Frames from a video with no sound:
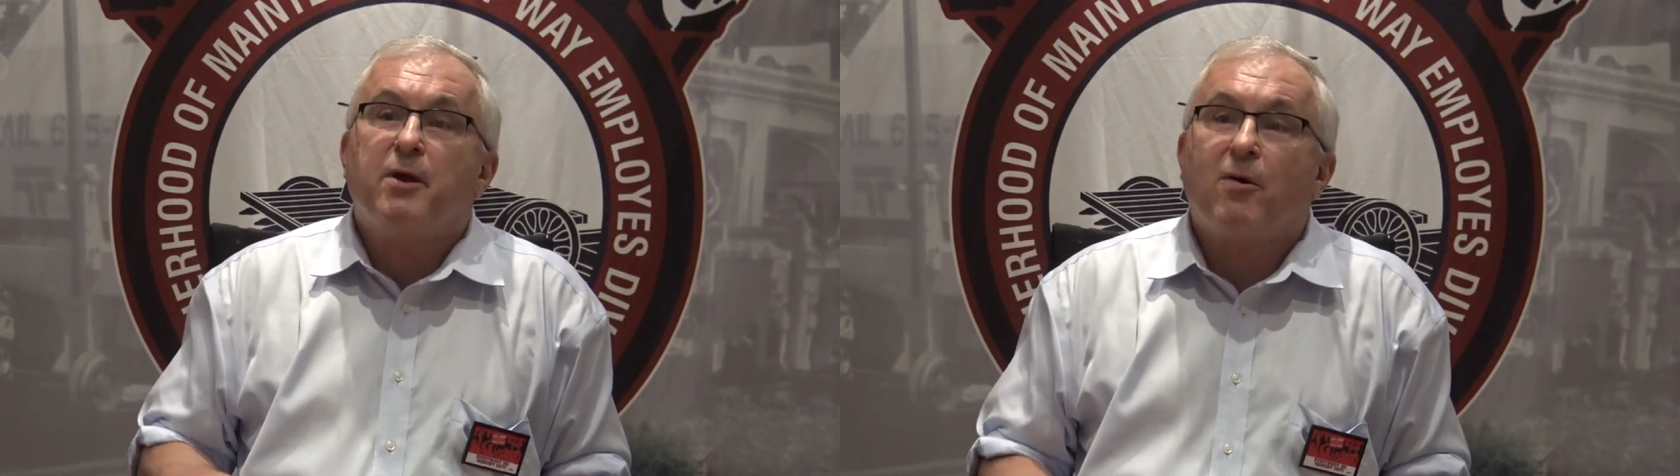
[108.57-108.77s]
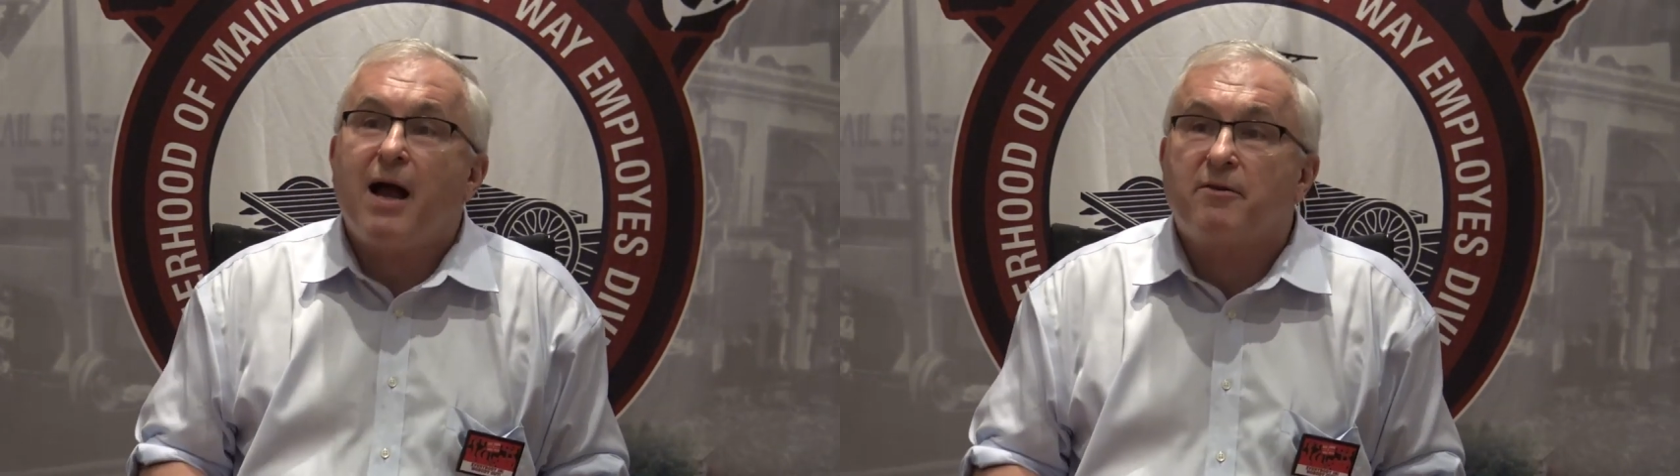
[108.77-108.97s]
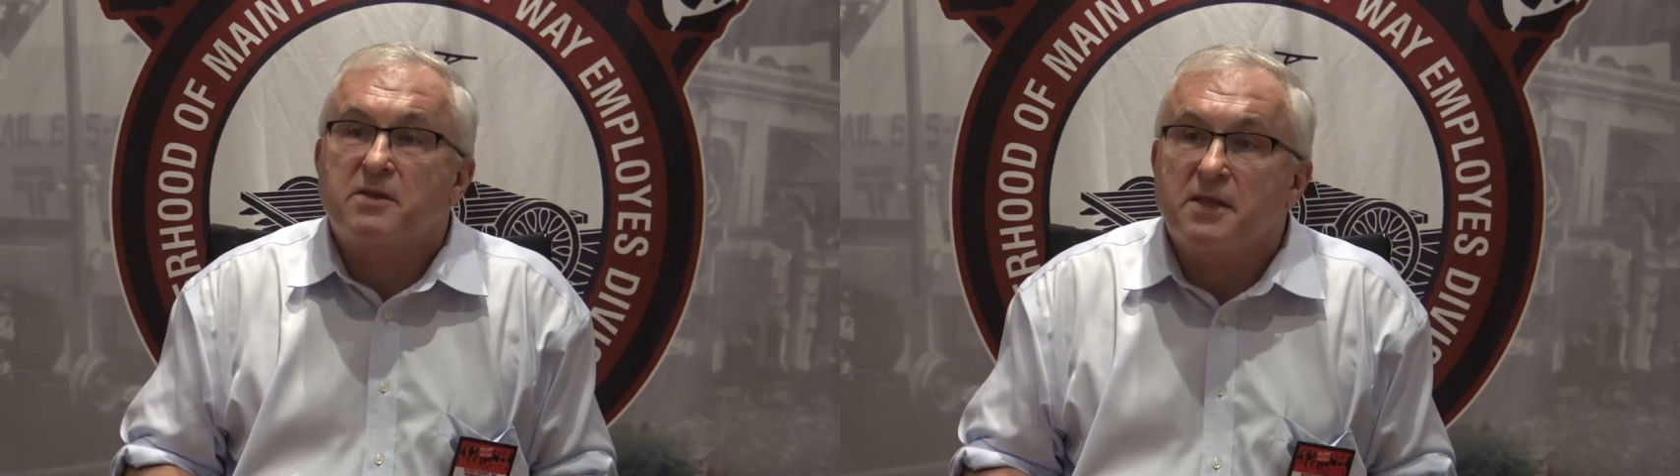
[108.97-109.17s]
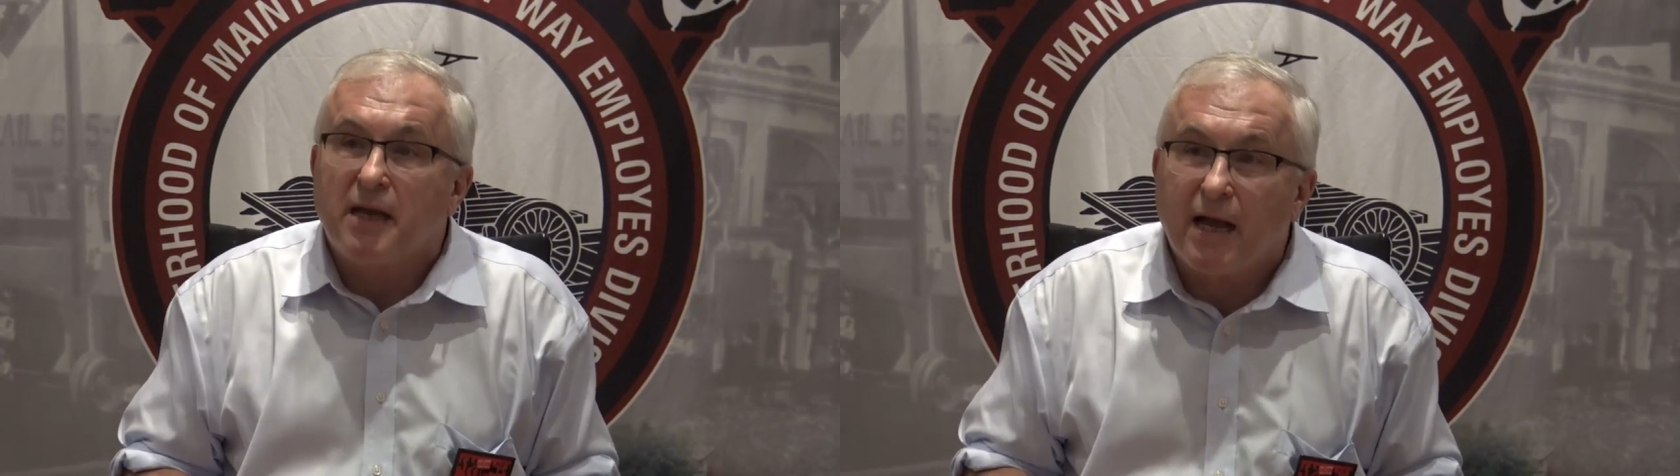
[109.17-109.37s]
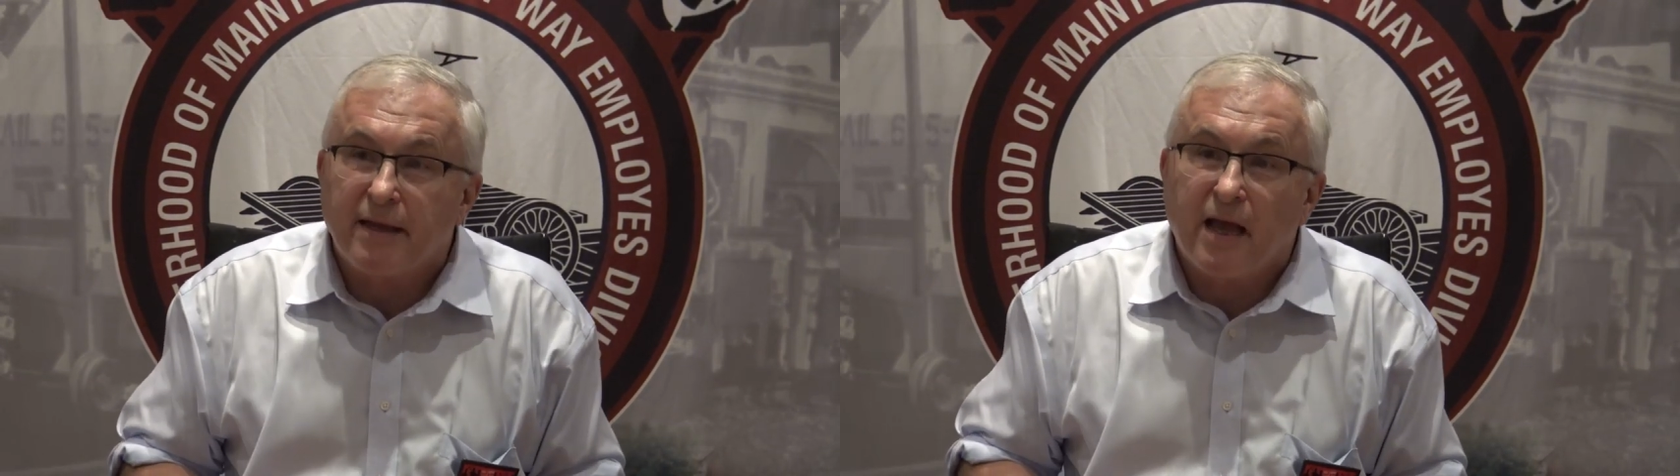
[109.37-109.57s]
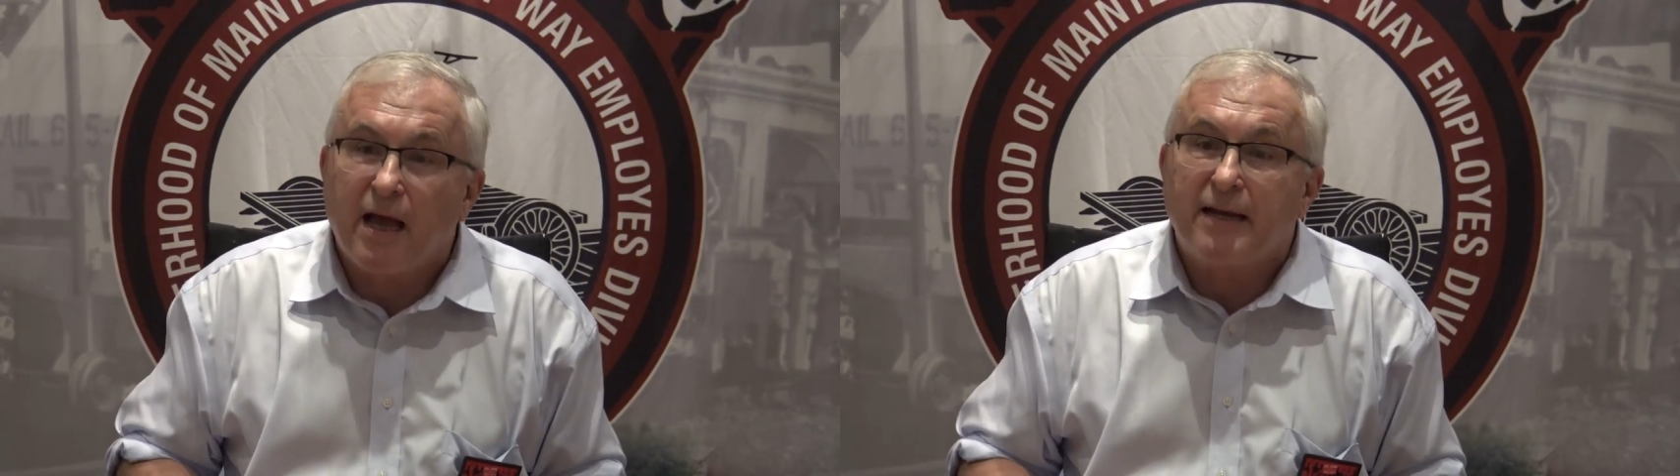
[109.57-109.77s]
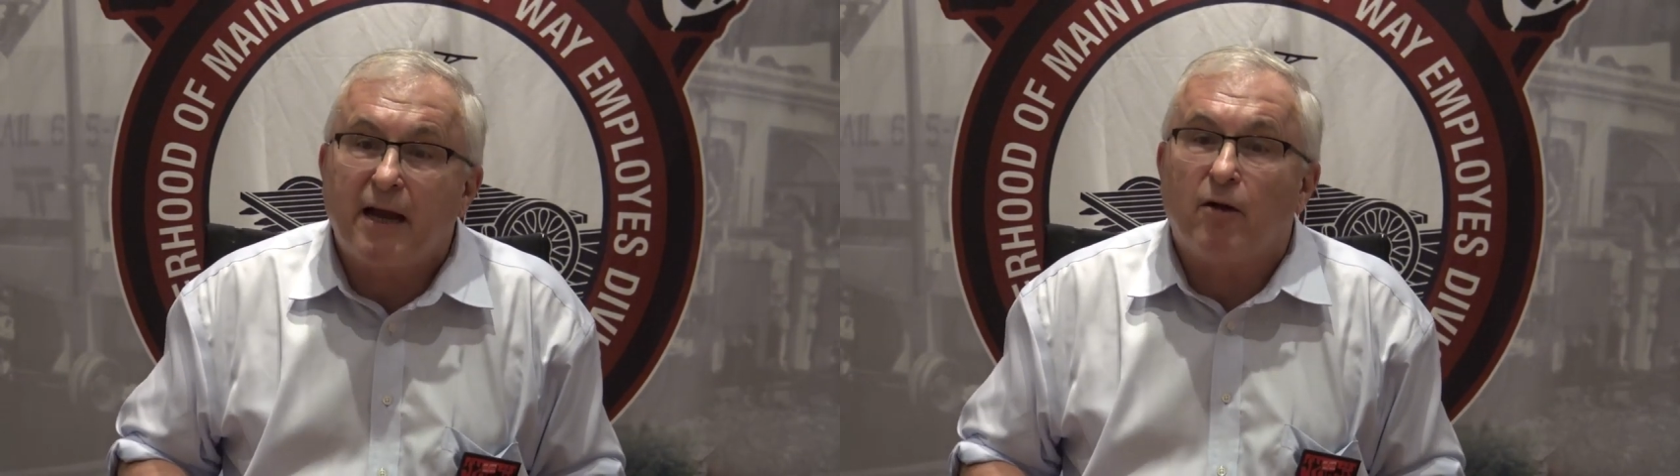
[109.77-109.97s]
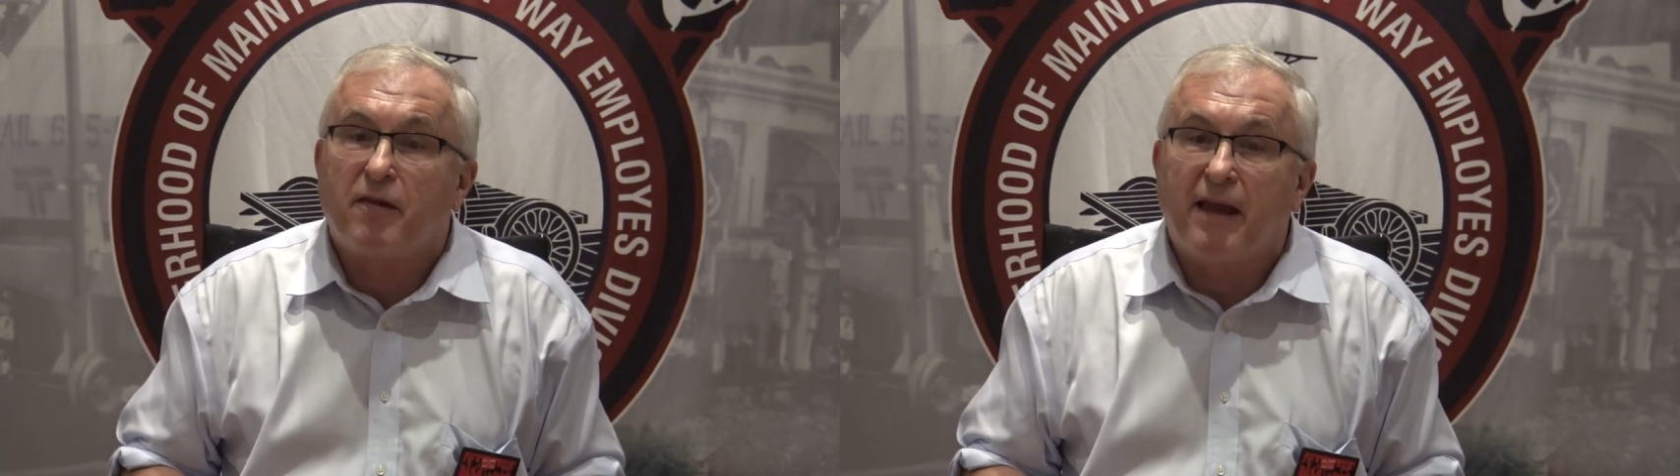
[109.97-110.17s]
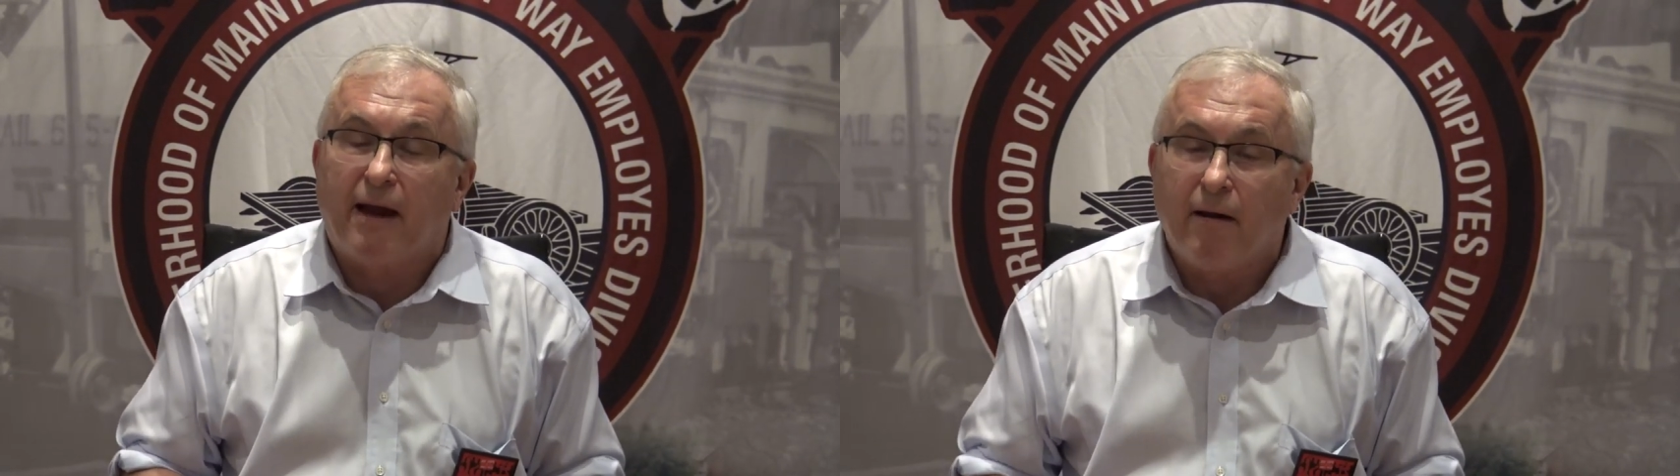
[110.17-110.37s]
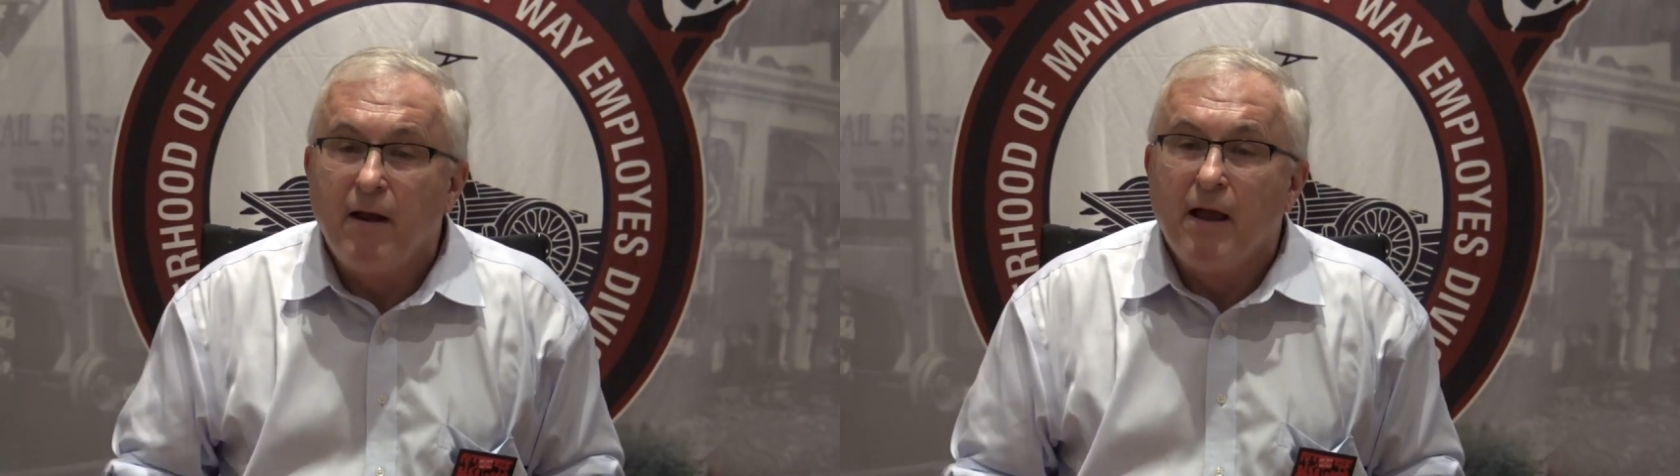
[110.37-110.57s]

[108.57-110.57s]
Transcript: bureaucracy on healthcare.